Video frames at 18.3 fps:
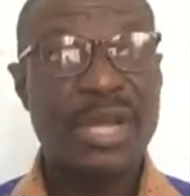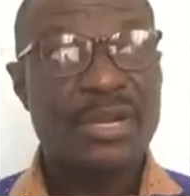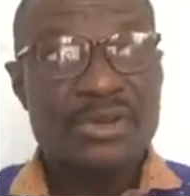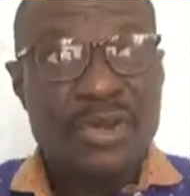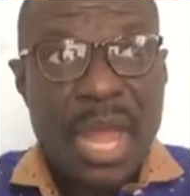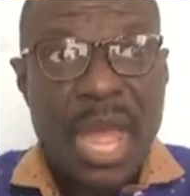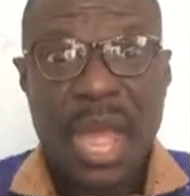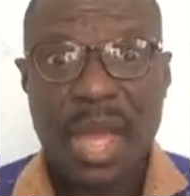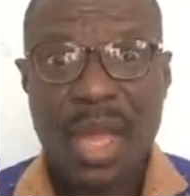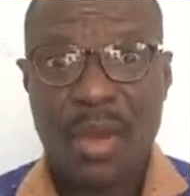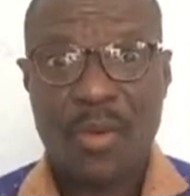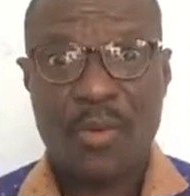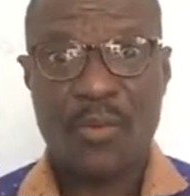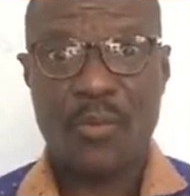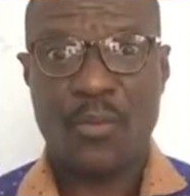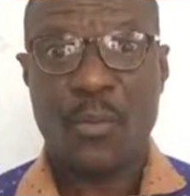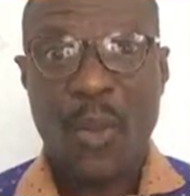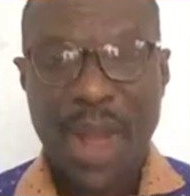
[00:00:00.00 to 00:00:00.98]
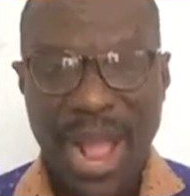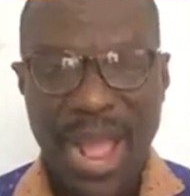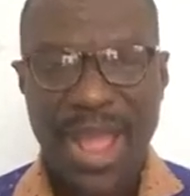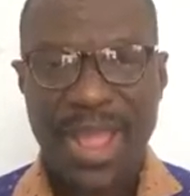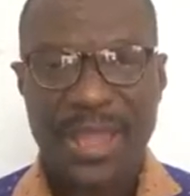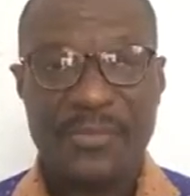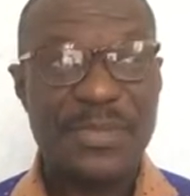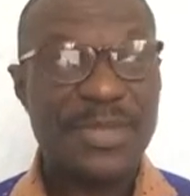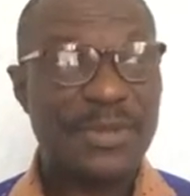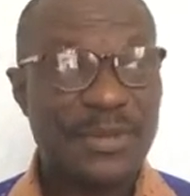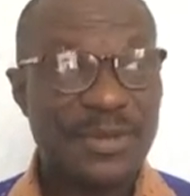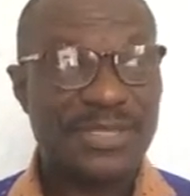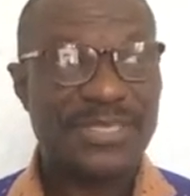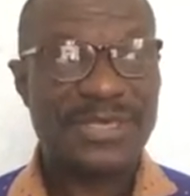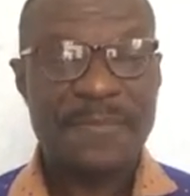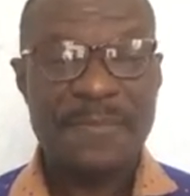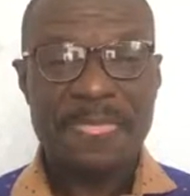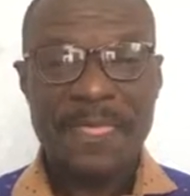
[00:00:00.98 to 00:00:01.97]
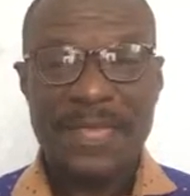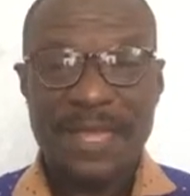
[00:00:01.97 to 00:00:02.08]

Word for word: No. Why? Because